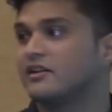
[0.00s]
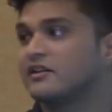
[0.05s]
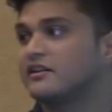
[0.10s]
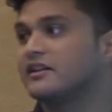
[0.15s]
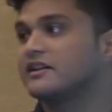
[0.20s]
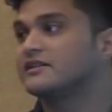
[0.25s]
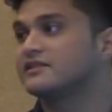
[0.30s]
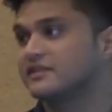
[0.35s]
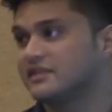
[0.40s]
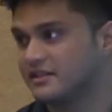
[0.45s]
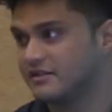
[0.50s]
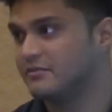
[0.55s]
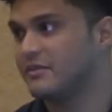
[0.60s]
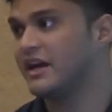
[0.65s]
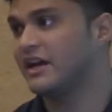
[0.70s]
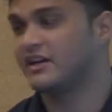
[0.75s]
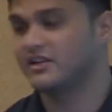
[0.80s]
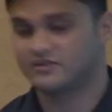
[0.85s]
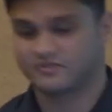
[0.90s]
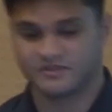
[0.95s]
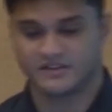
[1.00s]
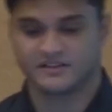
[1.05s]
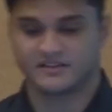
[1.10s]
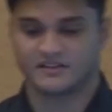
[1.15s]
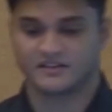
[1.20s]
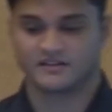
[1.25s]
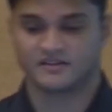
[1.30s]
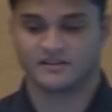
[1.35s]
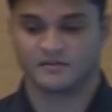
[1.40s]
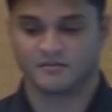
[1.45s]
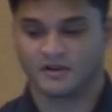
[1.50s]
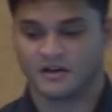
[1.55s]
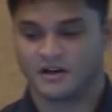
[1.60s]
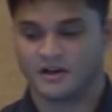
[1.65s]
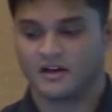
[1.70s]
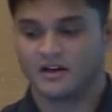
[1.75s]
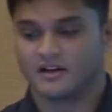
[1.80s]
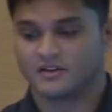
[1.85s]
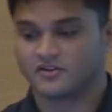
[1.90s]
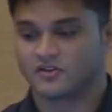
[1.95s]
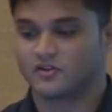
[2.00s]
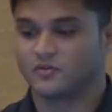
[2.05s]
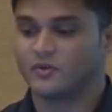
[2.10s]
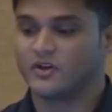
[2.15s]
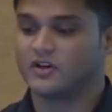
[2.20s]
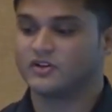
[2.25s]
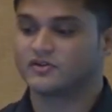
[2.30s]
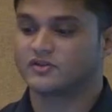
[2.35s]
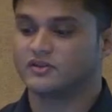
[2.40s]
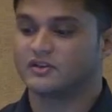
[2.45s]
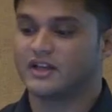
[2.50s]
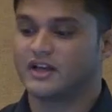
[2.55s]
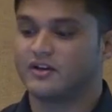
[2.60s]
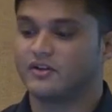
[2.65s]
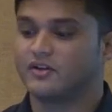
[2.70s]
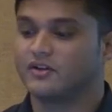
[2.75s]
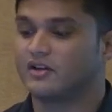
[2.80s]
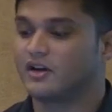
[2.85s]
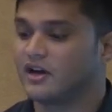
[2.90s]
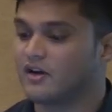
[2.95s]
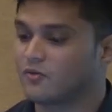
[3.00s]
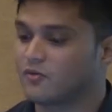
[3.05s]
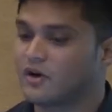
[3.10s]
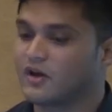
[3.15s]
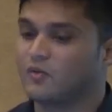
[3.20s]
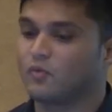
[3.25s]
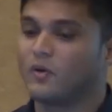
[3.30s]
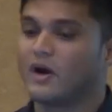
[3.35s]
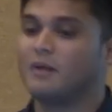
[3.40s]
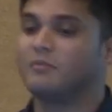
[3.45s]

another incident management system. So we also allow you to run